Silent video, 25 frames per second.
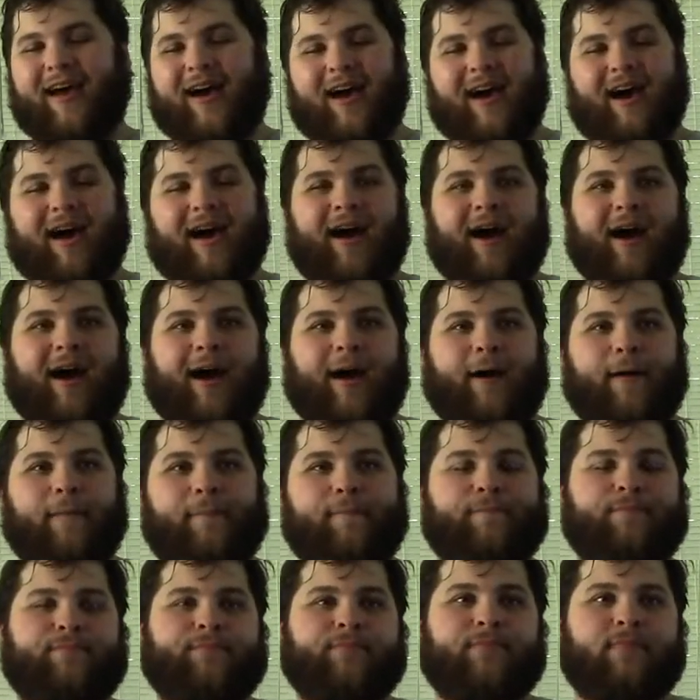
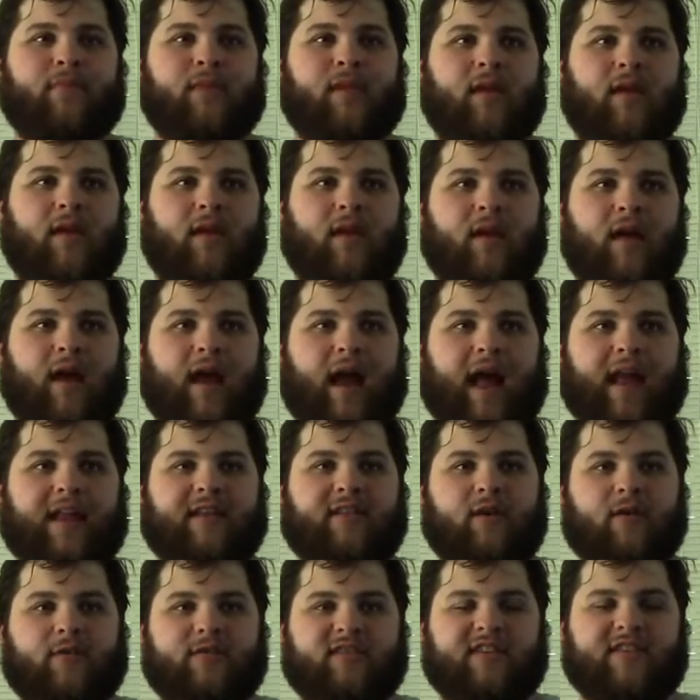Um, I
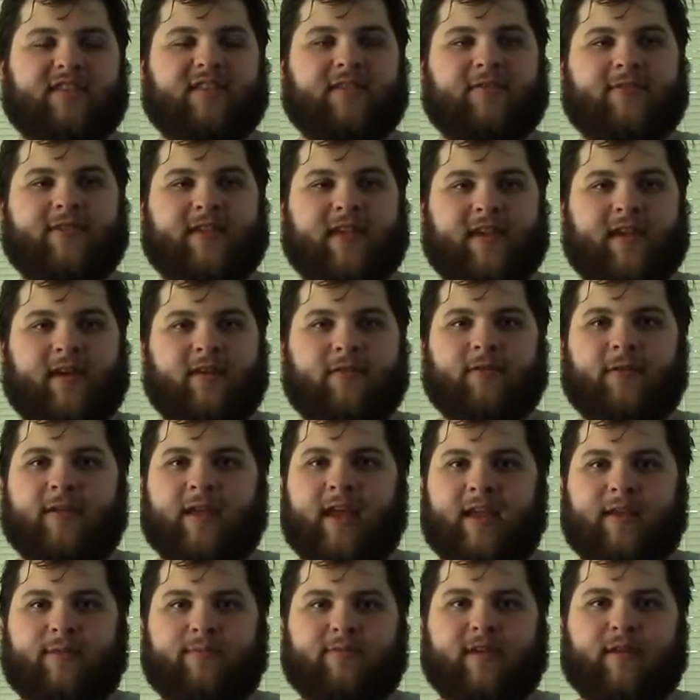don't think there's any other
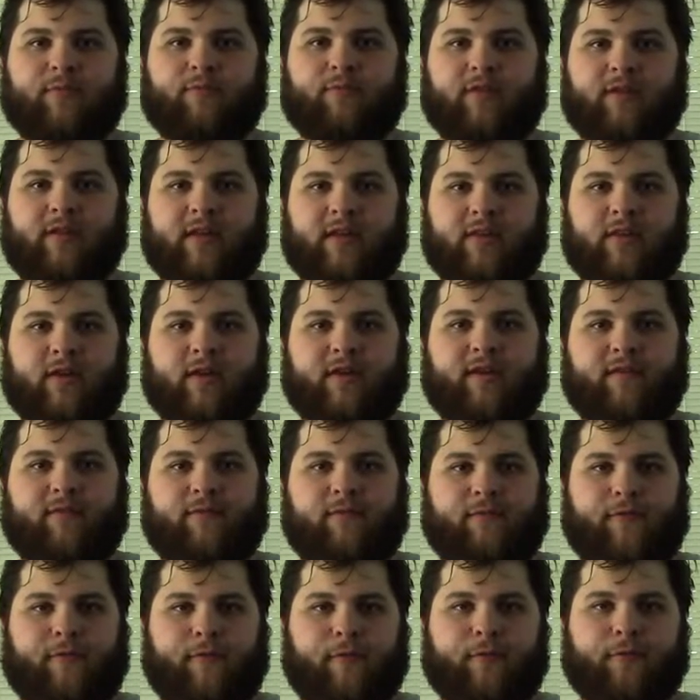games I'm really looking
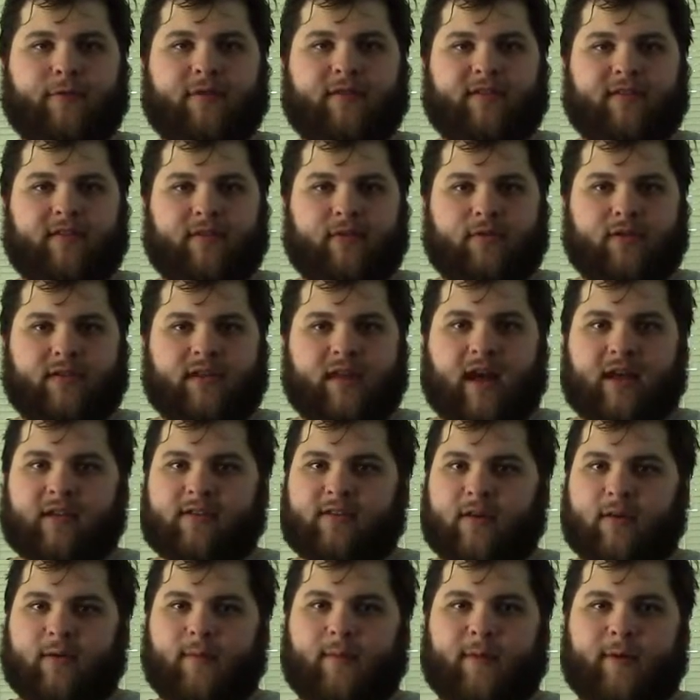forward to in
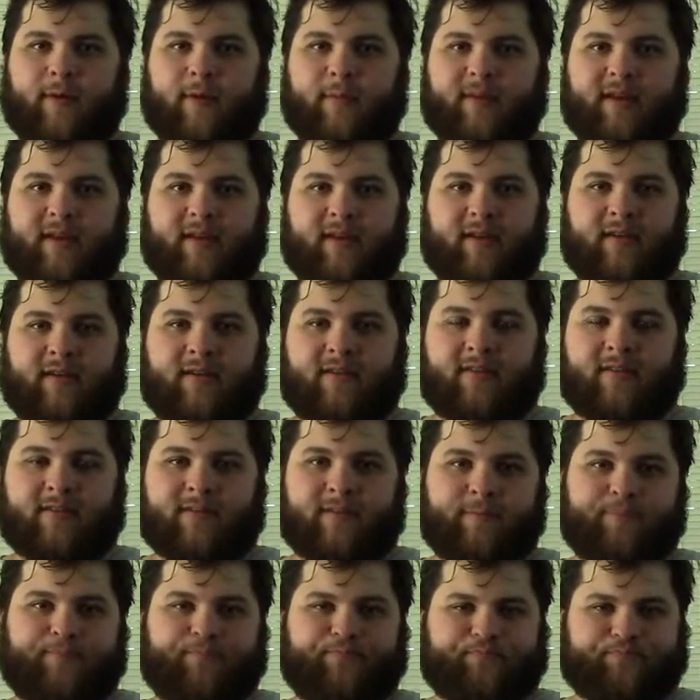October because
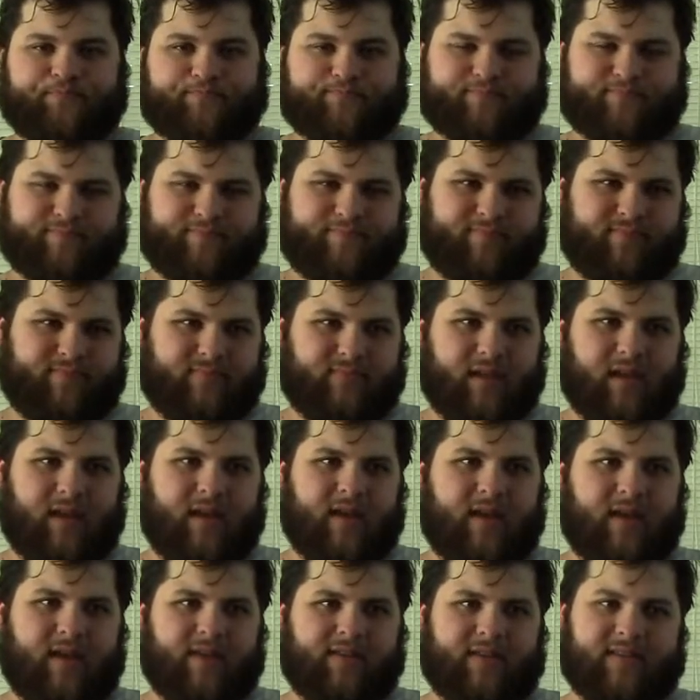
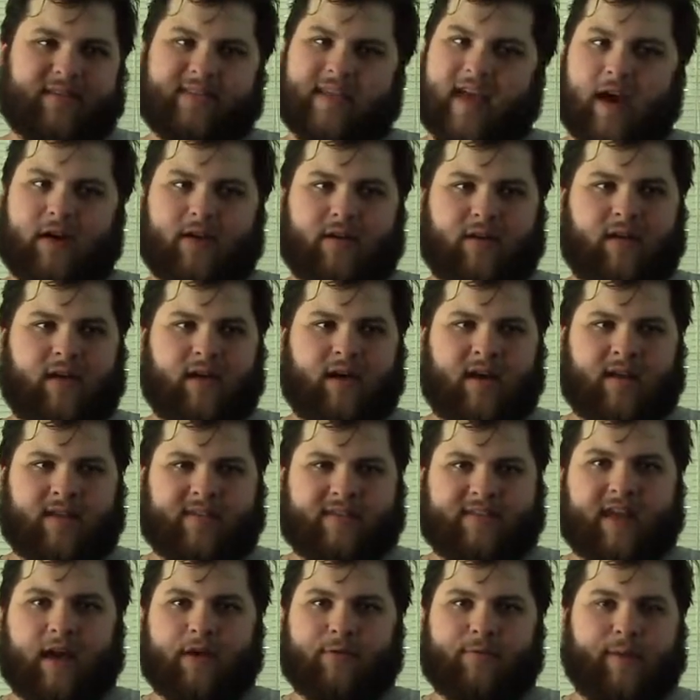the South uh,
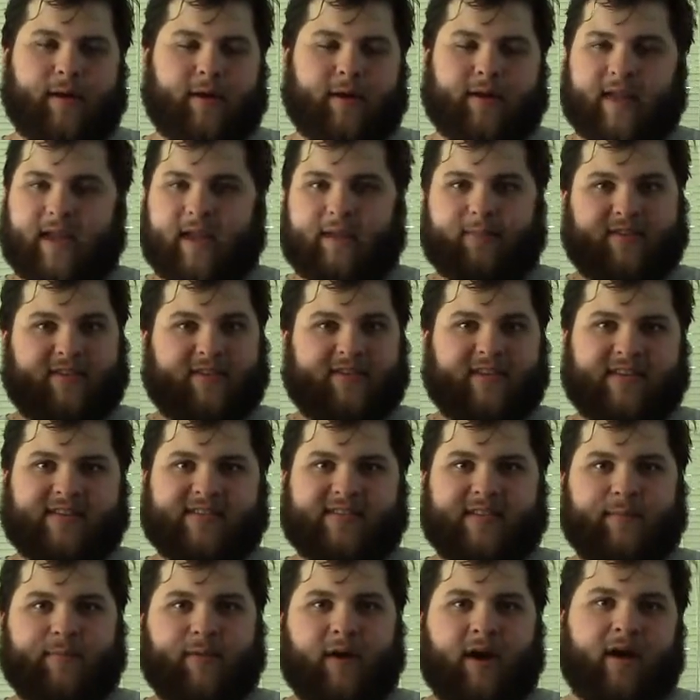South Park game is
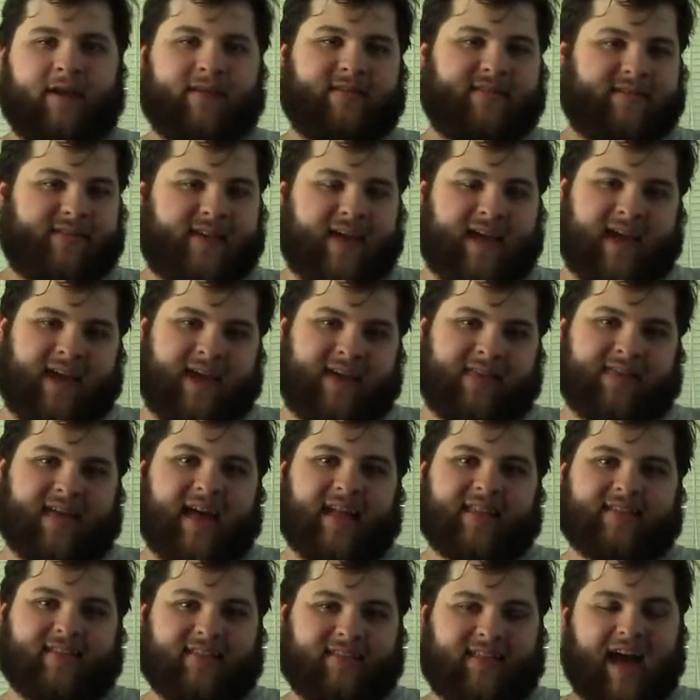sixty bucks, and
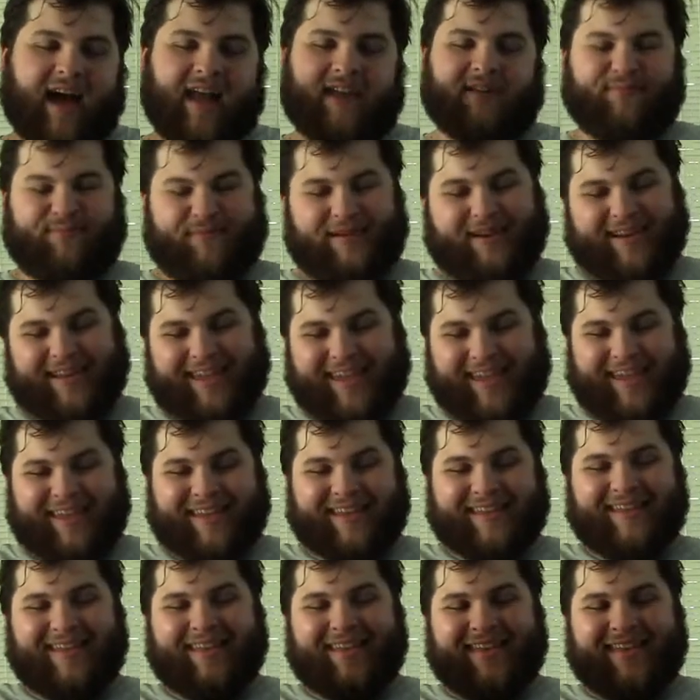that's a lot of money.